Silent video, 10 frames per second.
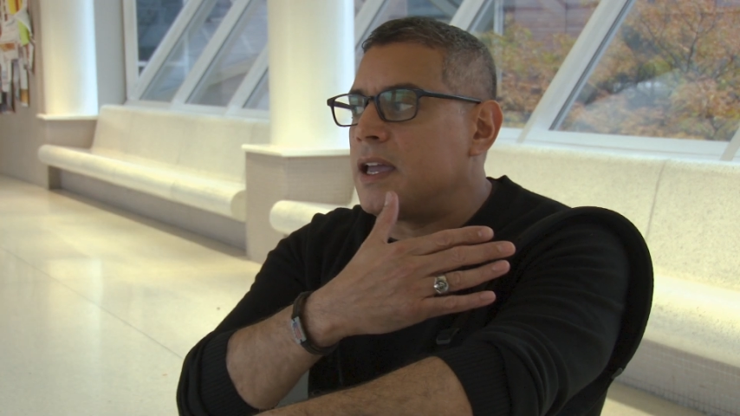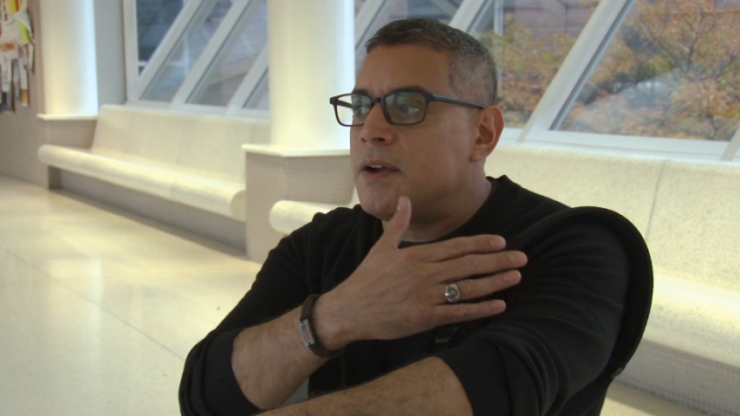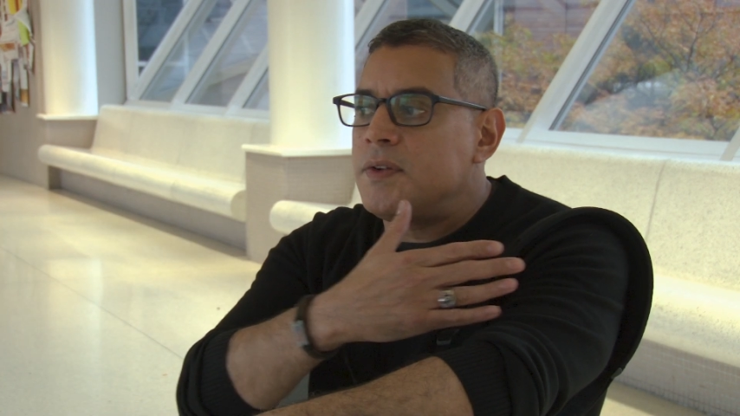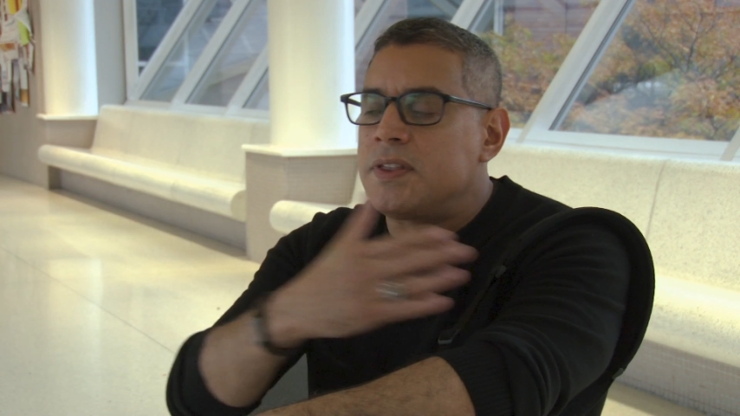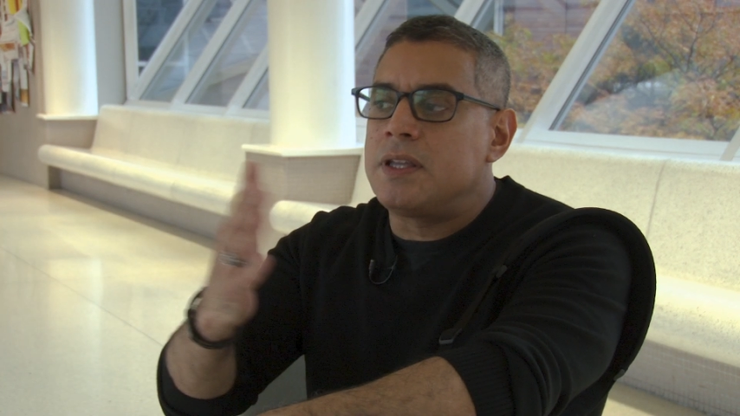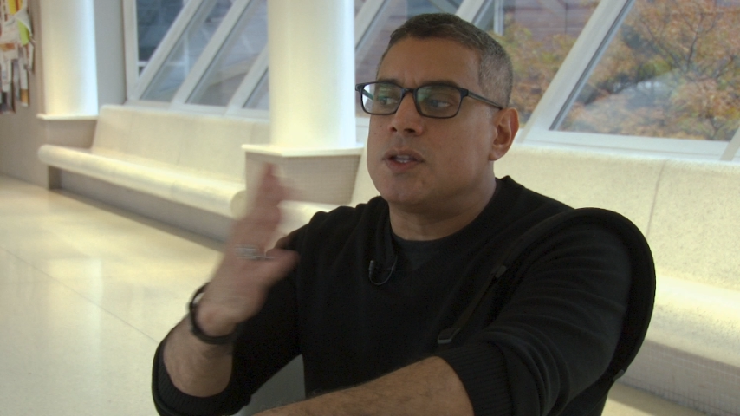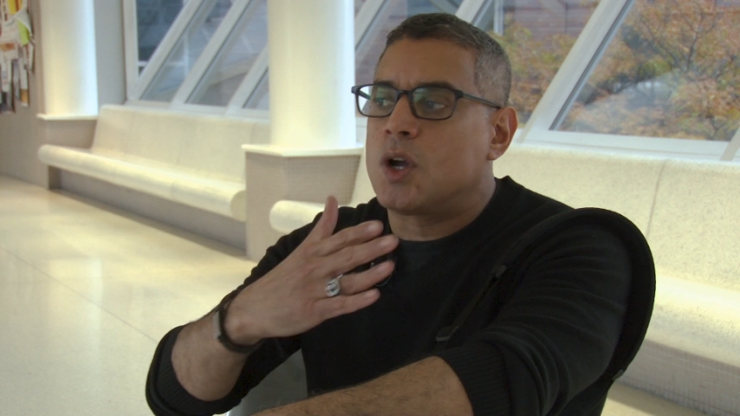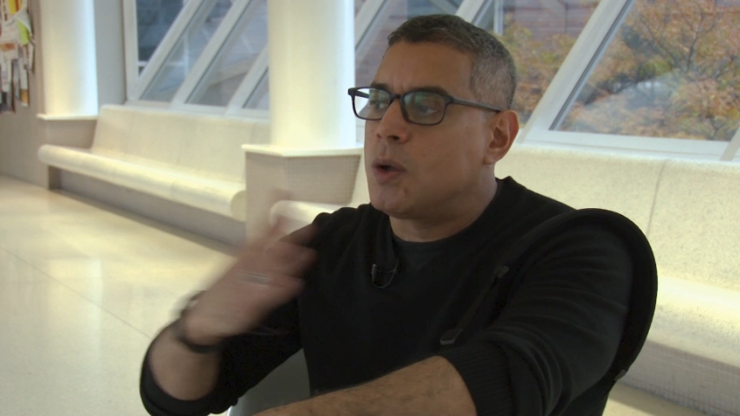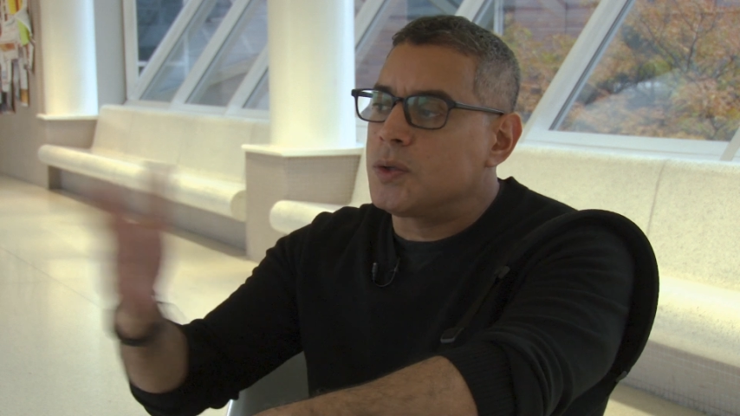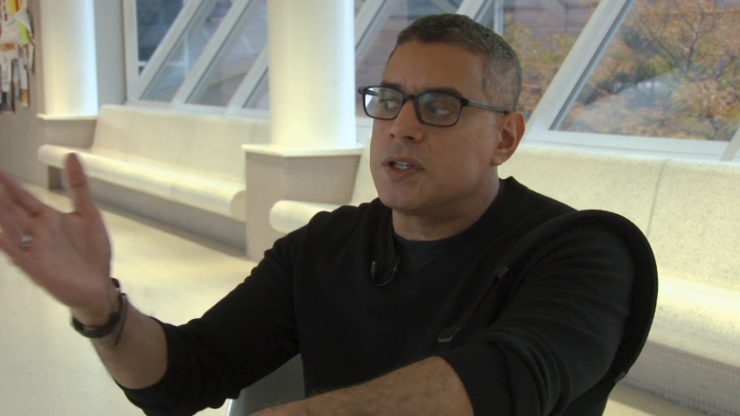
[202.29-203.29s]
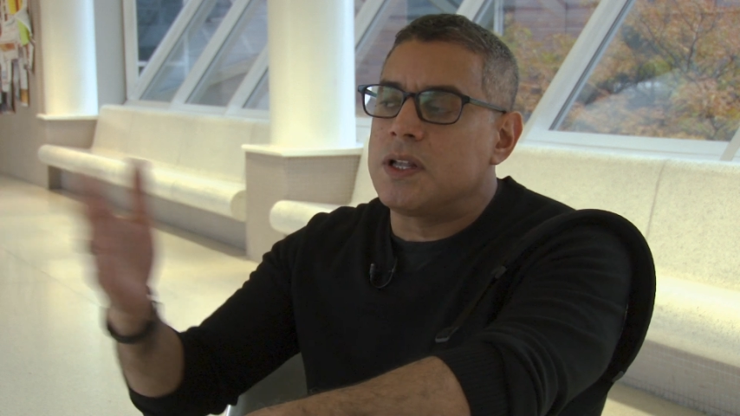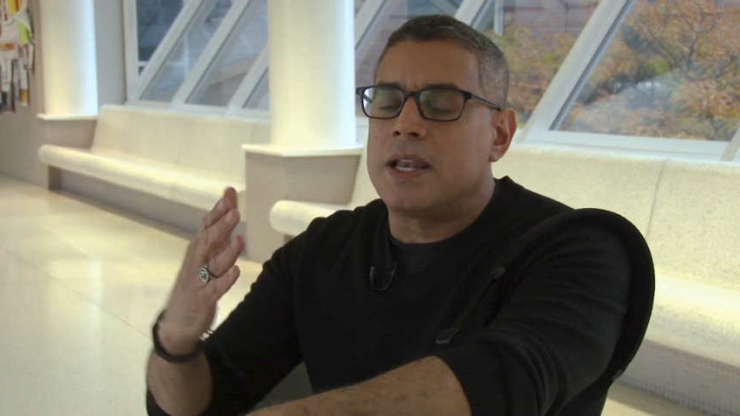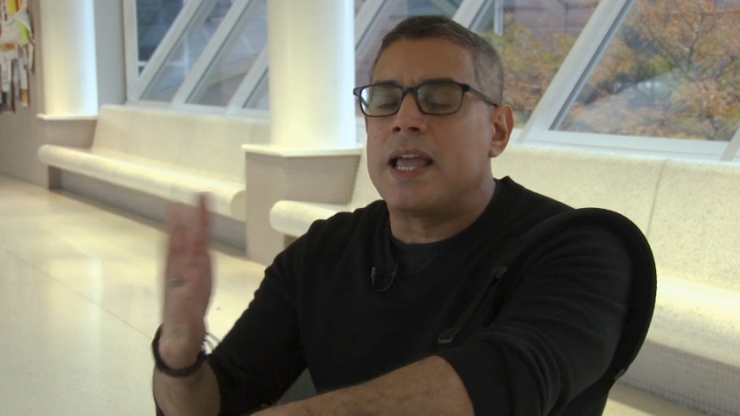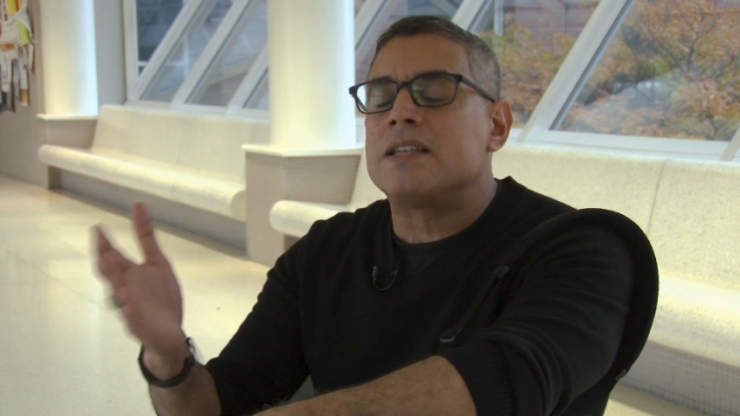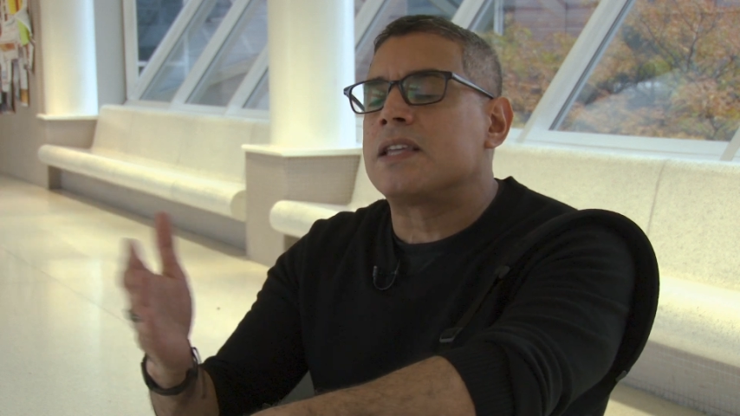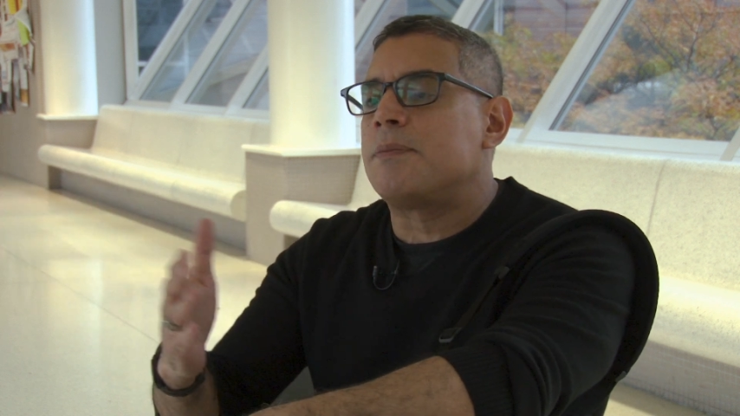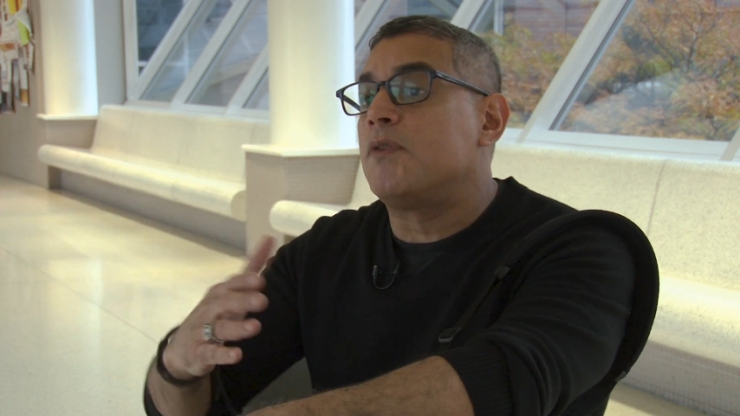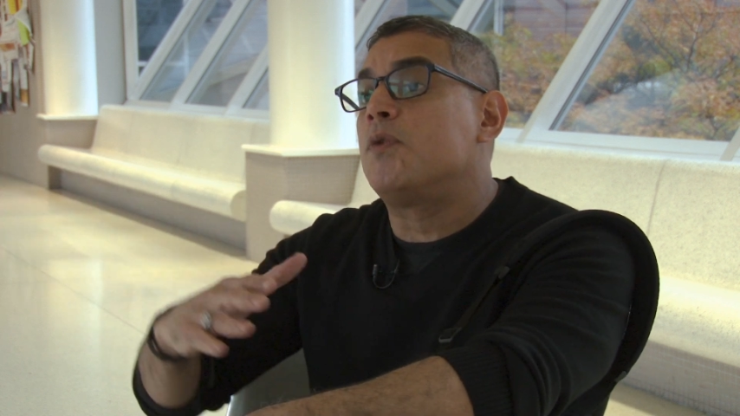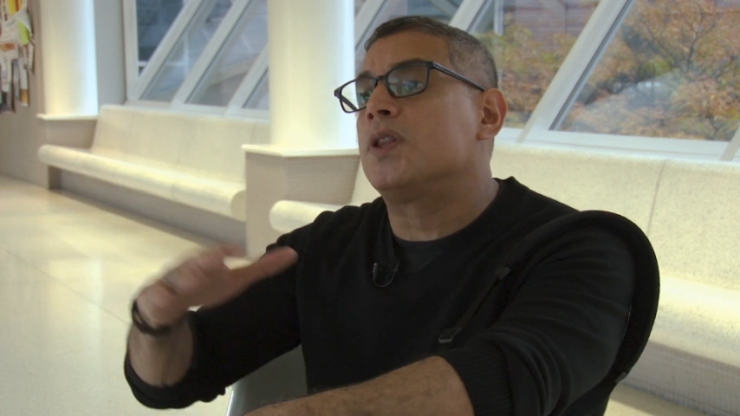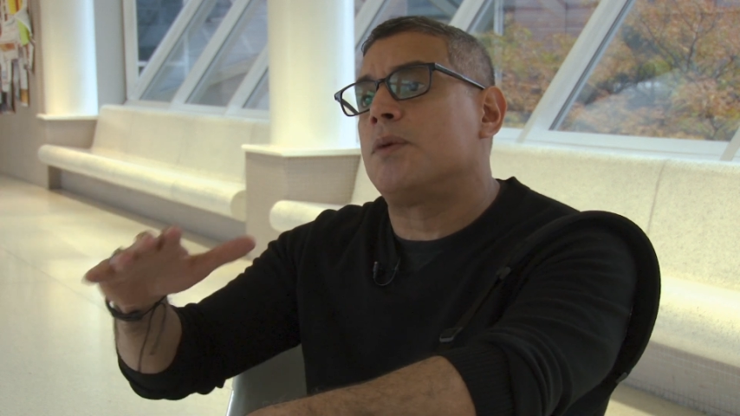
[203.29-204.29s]
everything, the culture and the landscape
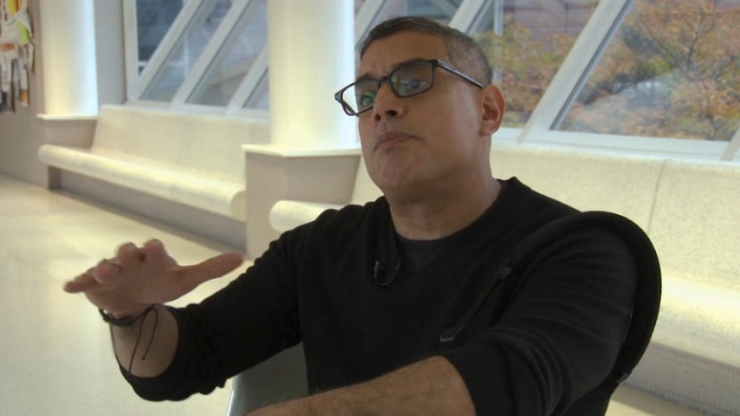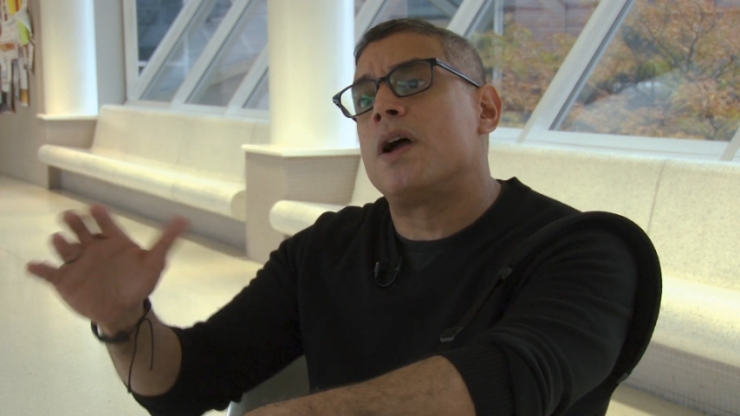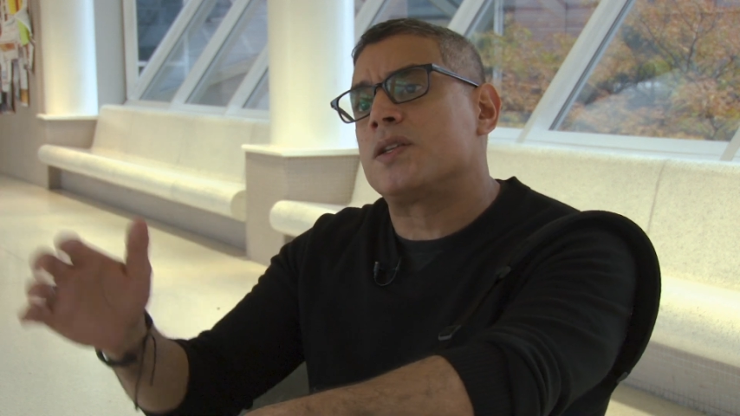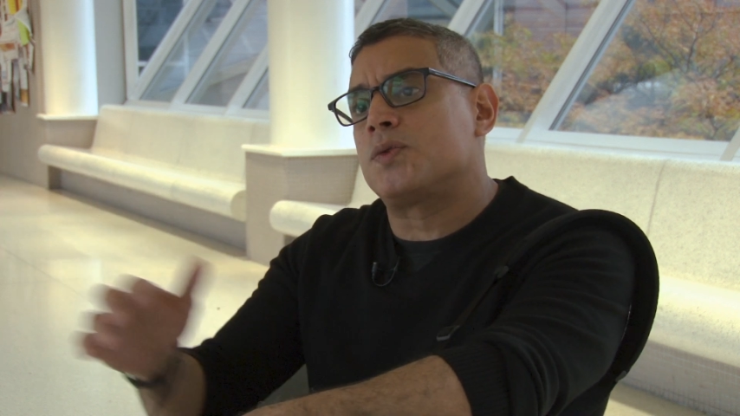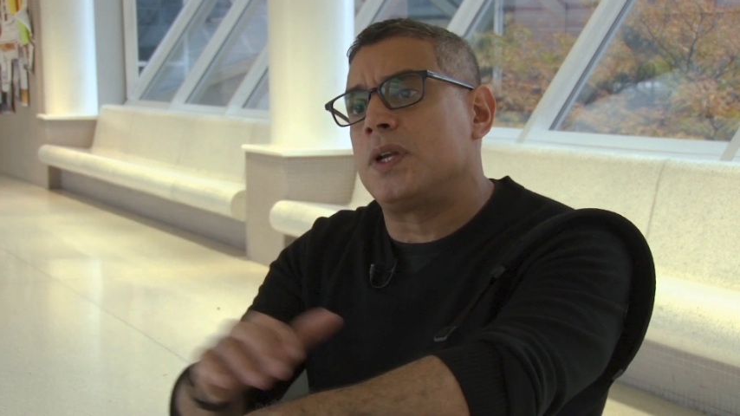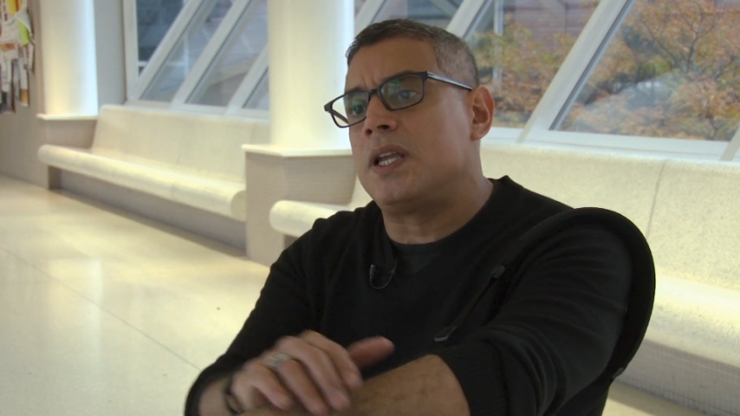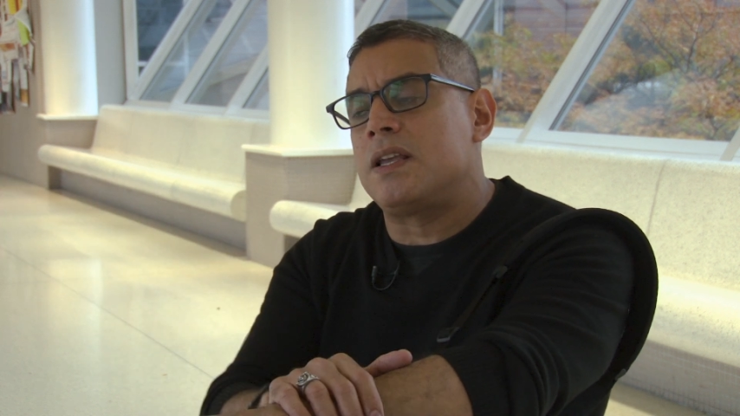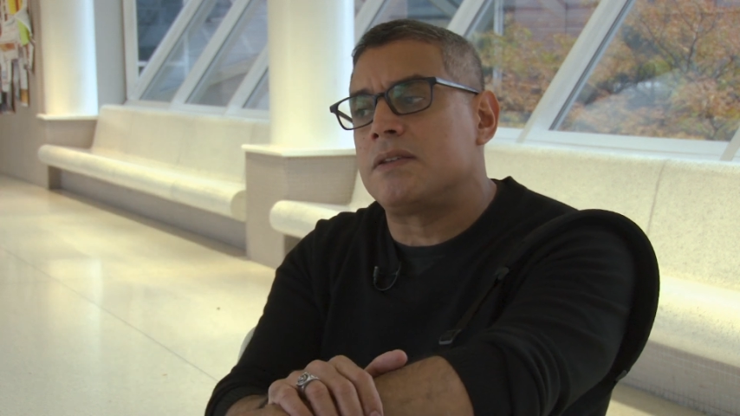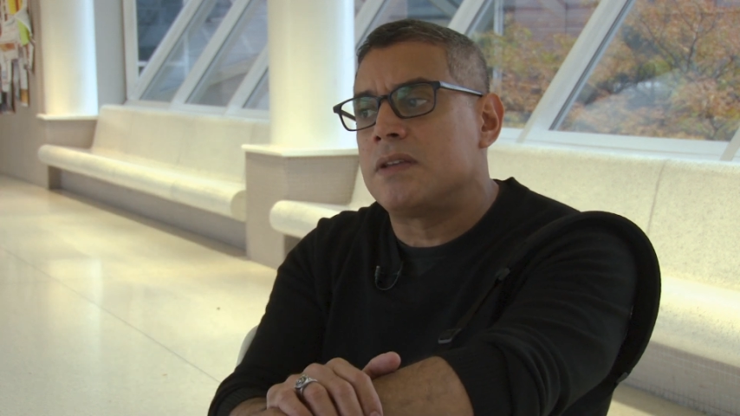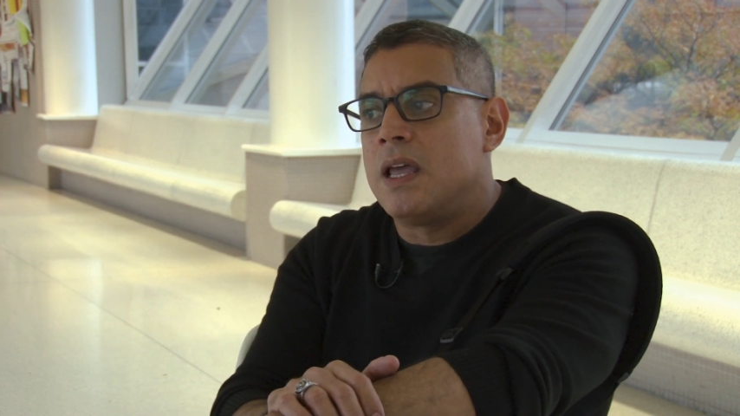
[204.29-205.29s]
of what the Bronx really is.